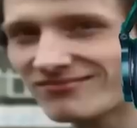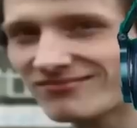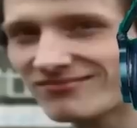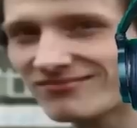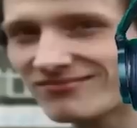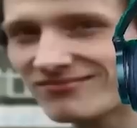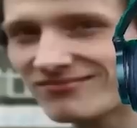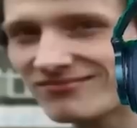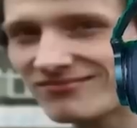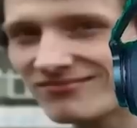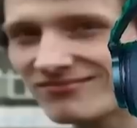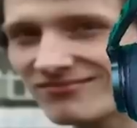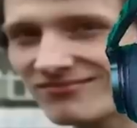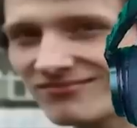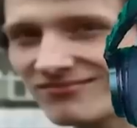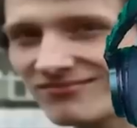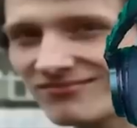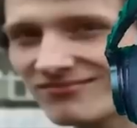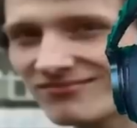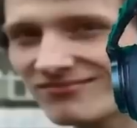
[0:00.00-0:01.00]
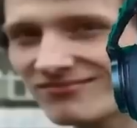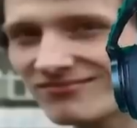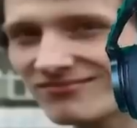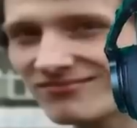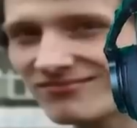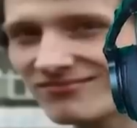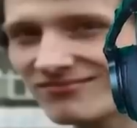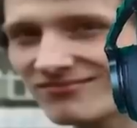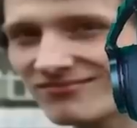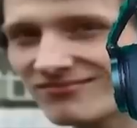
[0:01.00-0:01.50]

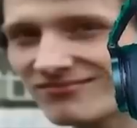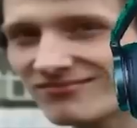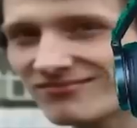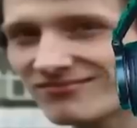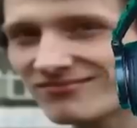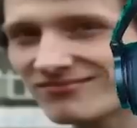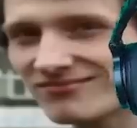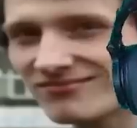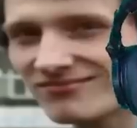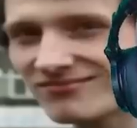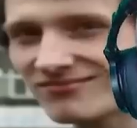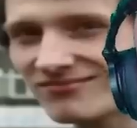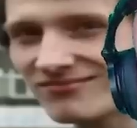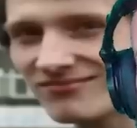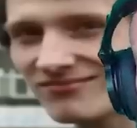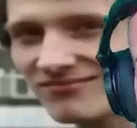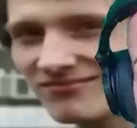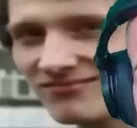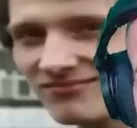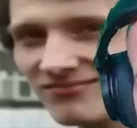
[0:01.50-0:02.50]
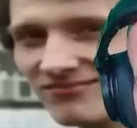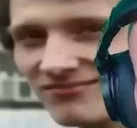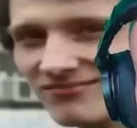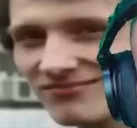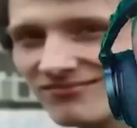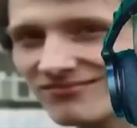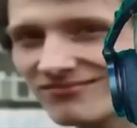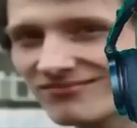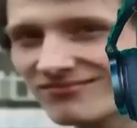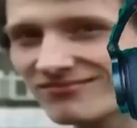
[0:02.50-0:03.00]

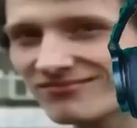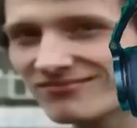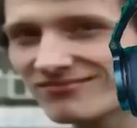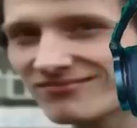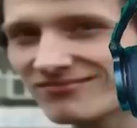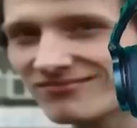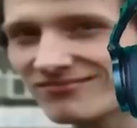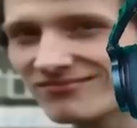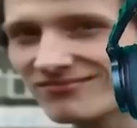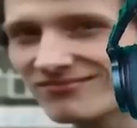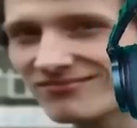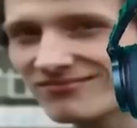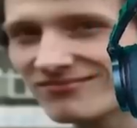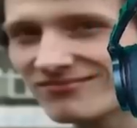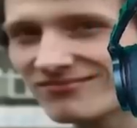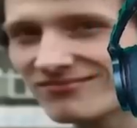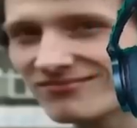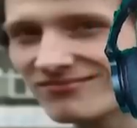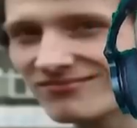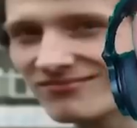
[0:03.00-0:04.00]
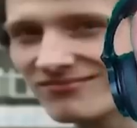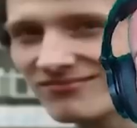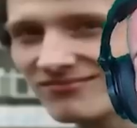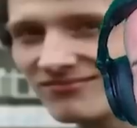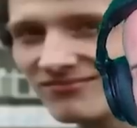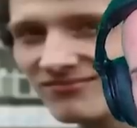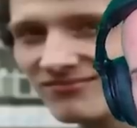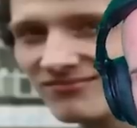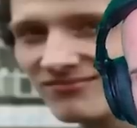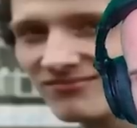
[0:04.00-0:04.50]

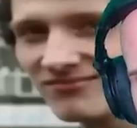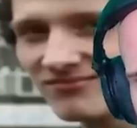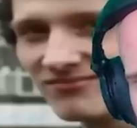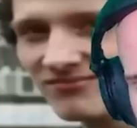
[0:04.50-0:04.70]
(silent)